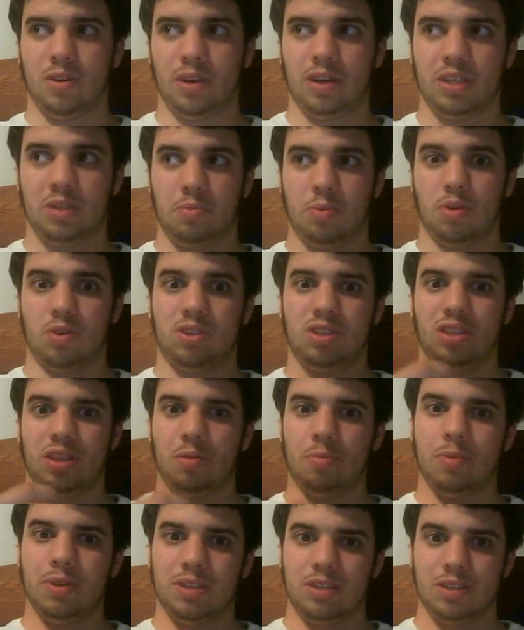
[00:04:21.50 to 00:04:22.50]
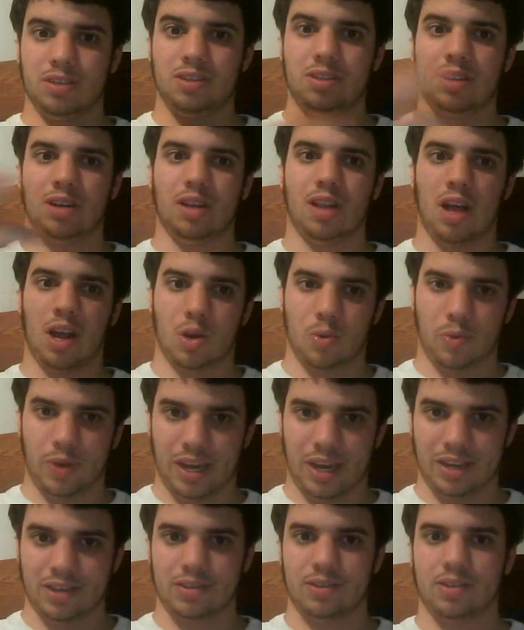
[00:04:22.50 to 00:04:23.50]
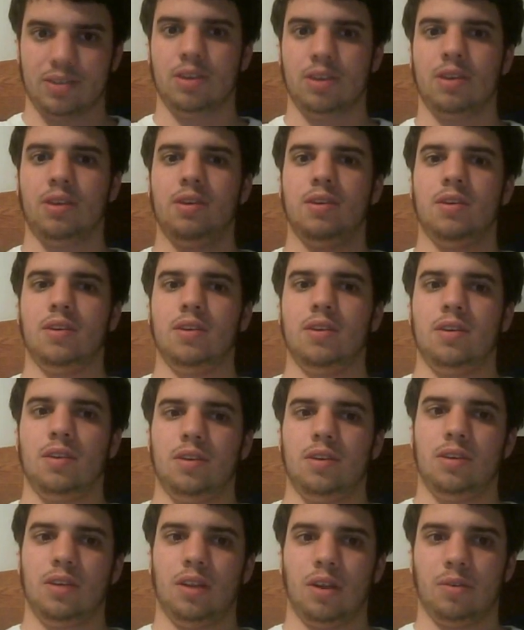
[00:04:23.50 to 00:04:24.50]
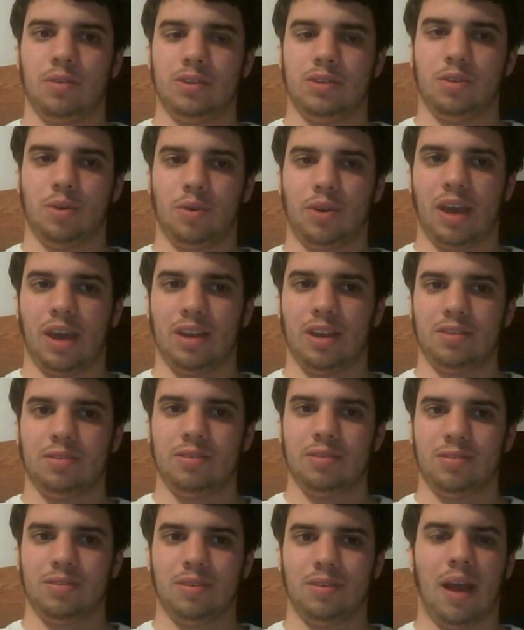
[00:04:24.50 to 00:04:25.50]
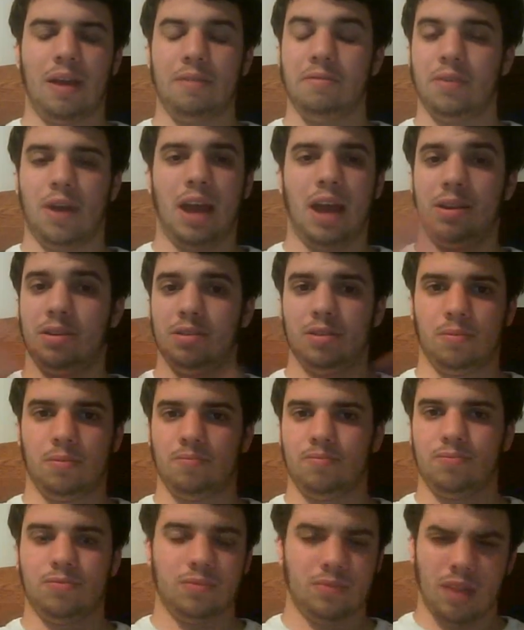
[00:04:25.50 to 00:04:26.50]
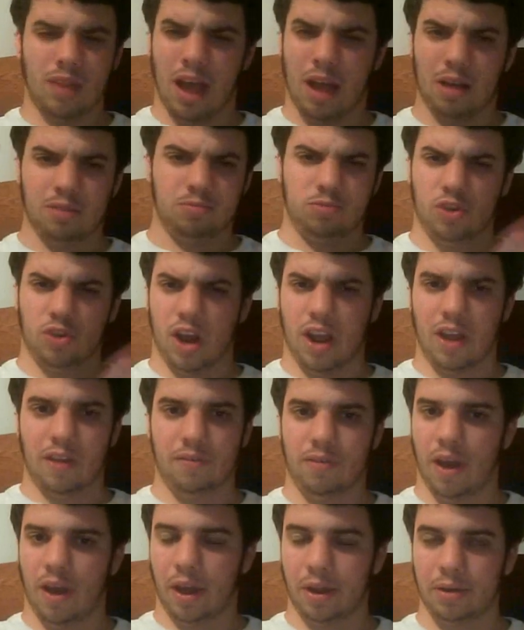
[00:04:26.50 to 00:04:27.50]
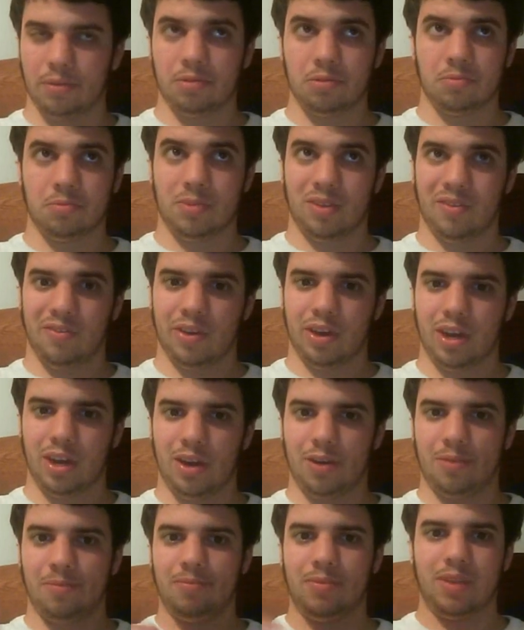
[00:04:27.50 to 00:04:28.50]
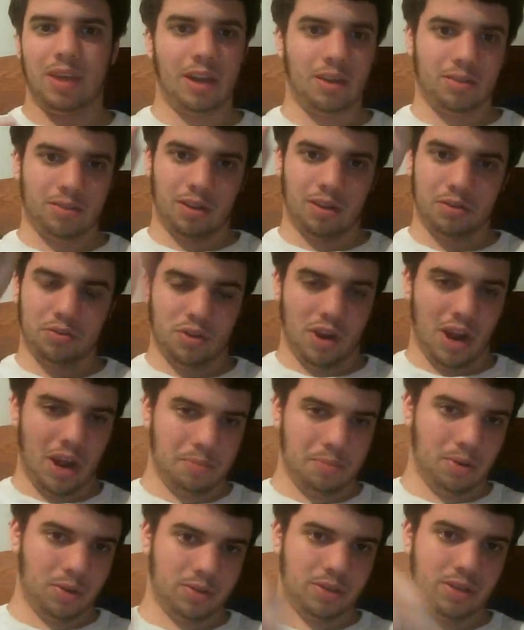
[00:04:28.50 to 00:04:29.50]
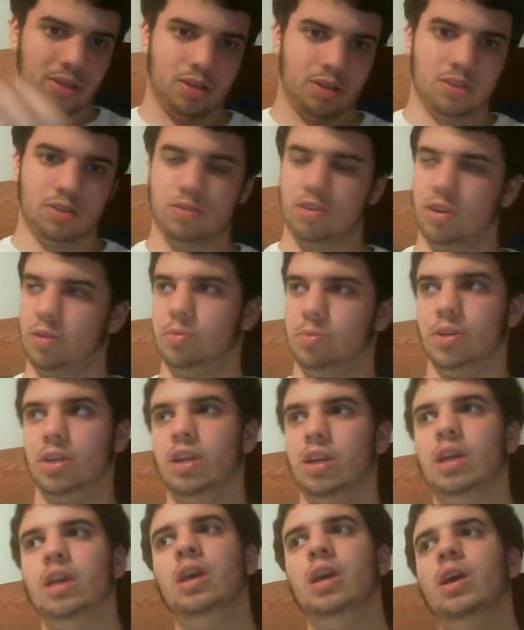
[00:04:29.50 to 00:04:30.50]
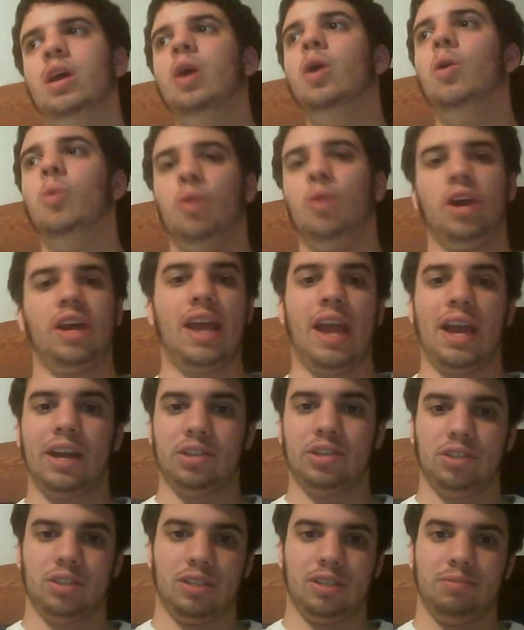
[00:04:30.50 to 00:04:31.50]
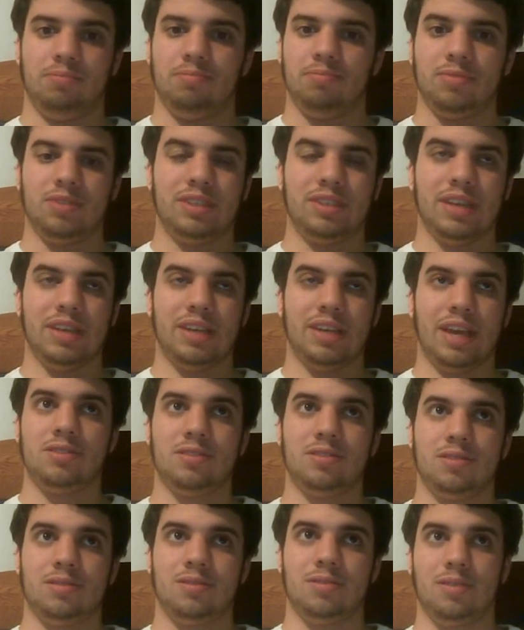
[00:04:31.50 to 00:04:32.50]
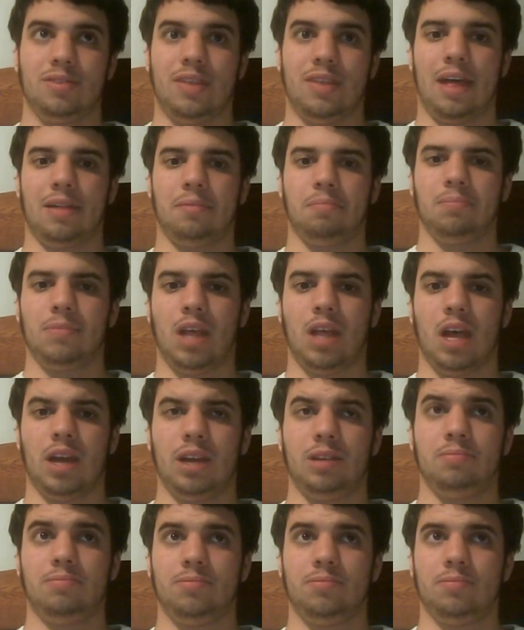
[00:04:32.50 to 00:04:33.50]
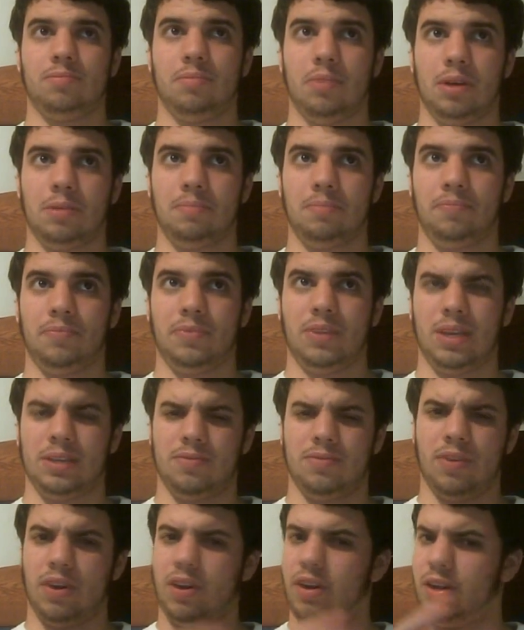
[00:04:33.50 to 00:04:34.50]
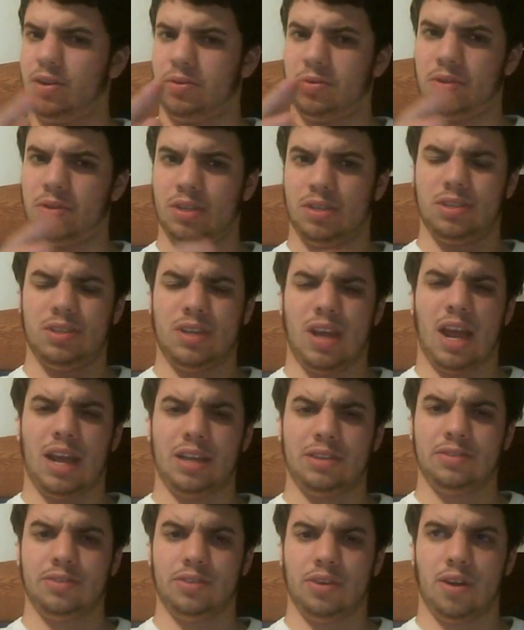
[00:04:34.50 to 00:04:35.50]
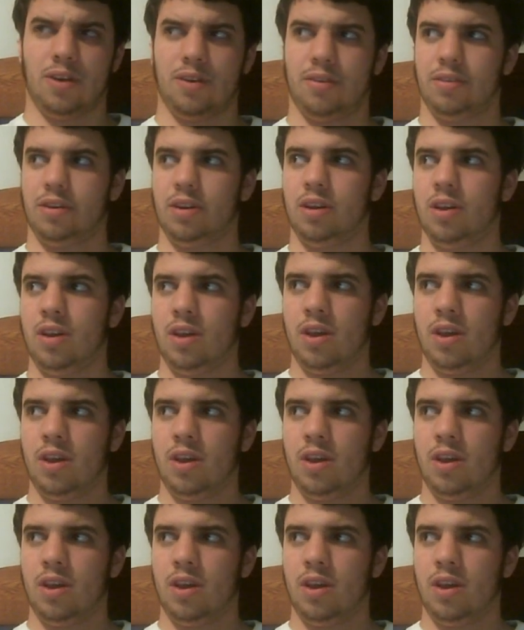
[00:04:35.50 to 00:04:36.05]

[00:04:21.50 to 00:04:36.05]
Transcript: exposing the business in a lot of ways. It's okay to, I don't know. I'll try and find the video, and I'll try and post it in the description, where he actually says that line. But he has a very interesting stance on